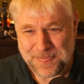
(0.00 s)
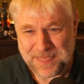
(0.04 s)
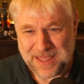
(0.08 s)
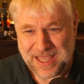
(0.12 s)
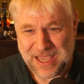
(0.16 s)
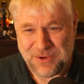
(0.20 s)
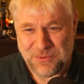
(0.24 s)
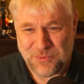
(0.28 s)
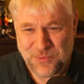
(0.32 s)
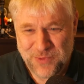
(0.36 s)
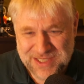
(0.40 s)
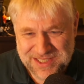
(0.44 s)

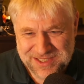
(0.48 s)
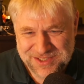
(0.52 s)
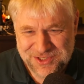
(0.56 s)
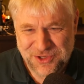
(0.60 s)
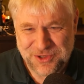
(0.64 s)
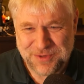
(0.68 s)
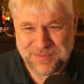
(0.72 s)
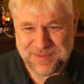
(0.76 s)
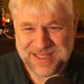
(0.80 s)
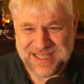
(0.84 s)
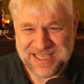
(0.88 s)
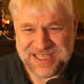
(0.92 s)
And with the
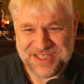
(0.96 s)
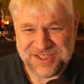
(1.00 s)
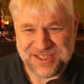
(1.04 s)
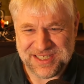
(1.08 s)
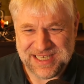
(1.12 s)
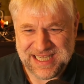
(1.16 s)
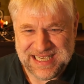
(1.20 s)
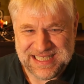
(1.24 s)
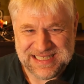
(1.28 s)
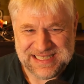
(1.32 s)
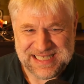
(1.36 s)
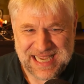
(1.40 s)
documentation,
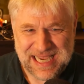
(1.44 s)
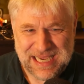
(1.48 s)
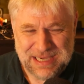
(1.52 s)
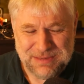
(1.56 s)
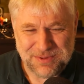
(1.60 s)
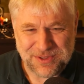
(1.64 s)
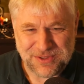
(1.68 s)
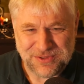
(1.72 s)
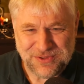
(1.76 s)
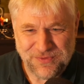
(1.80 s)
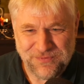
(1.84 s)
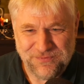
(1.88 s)
it's
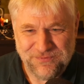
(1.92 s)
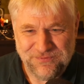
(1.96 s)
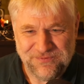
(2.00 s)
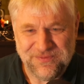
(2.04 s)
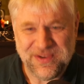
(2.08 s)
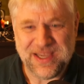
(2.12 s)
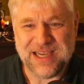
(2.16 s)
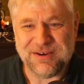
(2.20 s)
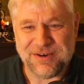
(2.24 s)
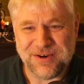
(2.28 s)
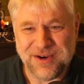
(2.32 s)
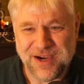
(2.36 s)
able to
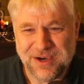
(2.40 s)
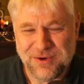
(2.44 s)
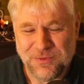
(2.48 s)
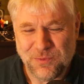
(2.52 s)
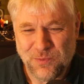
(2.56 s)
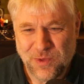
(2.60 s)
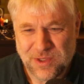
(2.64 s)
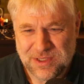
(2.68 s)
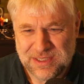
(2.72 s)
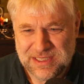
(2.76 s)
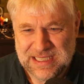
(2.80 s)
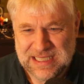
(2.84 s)
figure out
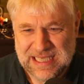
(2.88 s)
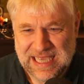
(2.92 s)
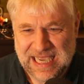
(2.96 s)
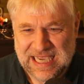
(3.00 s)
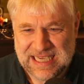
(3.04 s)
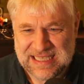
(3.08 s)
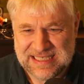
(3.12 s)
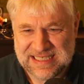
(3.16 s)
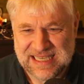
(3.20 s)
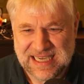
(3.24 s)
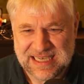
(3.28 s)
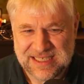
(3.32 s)
what the
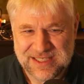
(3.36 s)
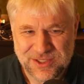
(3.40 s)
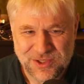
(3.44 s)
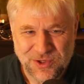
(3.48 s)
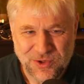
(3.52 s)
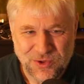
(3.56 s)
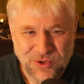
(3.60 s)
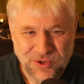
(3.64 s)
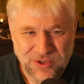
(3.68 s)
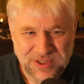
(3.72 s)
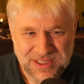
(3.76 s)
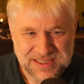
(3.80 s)
exact
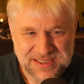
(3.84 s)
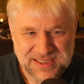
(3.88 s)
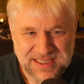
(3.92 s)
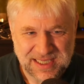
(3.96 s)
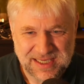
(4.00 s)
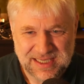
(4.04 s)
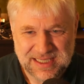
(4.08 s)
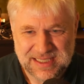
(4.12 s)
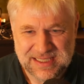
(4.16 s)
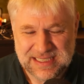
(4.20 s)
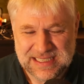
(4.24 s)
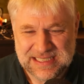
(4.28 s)
call is
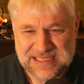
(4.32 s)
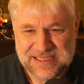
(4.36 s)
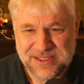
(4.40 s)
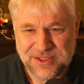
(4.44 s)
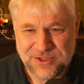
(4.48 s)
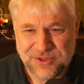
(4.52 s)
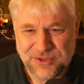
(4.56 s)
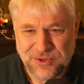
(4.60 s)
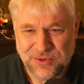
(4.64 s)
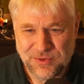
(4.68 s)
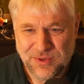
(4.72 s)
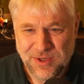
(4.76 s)
that it needs to
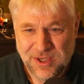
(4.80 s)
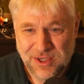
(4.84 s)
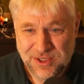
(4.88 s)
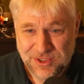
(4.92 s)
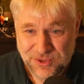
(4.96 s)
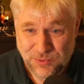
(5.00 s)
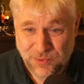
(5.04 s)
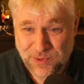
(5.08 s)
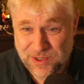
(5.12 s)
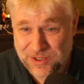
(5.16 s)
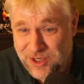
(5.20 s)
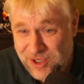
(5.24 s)
do.
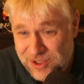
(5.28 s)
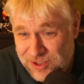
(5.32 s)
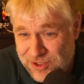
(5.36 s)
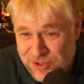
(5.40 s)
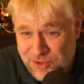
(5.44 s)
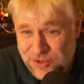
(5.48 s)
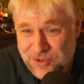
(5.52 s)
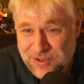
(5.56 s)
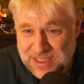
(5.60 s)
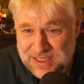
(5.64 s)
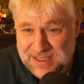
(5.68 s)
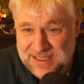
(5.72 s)
So we're not
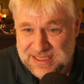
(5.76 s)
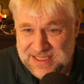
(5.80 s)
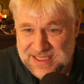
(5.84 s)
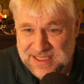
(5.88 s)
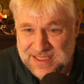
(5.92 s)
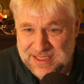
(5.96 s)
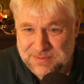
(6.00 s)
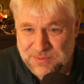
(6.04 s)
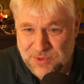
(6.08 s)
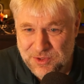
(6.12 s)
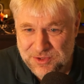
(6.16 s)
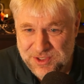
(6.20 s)
coding this
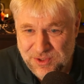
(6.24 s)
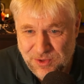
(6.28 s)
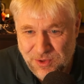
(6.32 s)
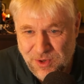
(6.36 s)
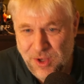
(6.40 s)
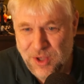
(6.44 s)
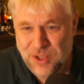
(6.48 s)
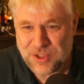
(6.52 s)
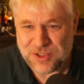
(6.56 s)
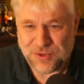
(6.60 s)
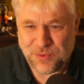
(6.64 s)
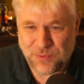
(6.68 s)
anymore. So,
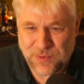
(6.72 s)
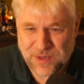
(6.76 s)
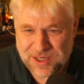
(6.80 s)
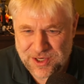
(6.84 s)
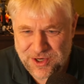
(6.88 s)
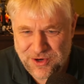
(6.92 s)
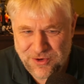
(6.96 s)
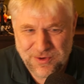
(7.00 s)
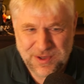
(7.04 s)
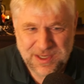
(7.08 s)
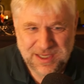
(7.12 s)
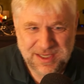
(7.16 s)
so we're
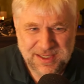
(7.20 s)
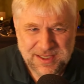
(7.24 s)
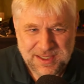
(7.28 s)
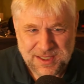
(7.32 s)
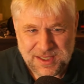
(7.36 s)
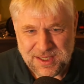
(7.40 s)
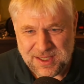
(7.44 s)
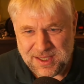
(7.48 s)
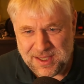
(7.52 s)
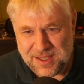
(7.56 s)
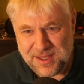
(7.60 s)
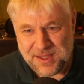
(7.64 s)
going
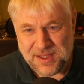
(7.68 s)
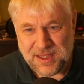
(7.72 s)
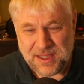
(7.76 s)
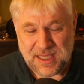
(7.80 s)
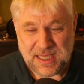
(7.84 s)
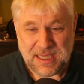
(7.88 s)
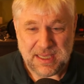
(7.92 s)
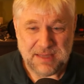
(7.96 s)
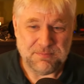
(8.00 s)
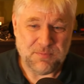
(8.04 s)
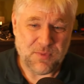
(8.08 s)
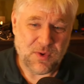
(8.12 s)

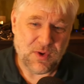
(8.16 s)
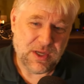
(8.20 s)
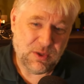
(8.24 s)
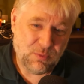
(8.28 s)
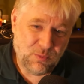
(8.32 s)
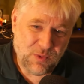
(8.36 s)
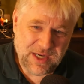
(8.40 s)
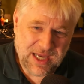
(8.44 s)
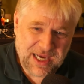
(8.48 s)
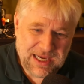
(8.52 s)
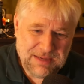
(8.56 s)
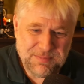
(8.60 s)
in, in
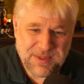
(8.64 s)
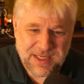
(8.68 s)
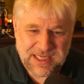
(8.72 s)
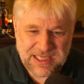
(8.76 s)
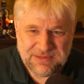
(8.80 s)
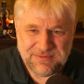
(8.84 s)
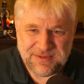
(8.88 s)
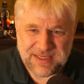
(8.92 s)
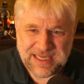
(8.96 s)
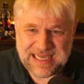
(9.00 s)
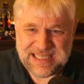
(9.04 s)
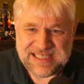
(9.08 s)
what I
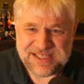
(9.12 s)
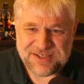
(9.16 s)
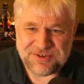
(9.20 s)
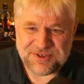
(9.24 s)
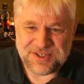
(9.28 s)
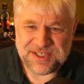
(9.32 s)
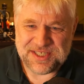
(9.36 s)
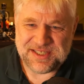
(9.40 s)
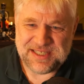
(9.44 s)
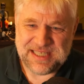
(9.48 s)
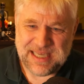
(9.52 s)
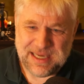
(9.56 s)
believe an extra
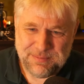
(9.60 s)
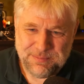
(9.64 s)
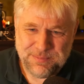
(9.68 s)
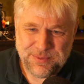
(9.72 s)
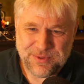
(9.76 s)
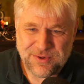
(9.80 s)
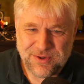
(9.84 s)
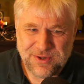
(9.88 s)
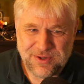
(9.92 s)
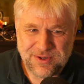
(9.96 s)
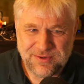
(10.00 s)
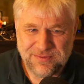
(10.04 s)
step
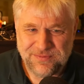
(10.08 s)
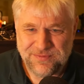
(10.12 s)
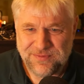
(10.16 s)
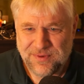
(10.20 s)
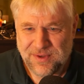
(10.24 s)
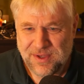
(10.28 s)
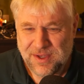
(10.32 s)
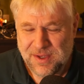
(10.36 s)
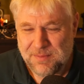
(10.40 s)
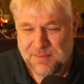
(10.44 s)
of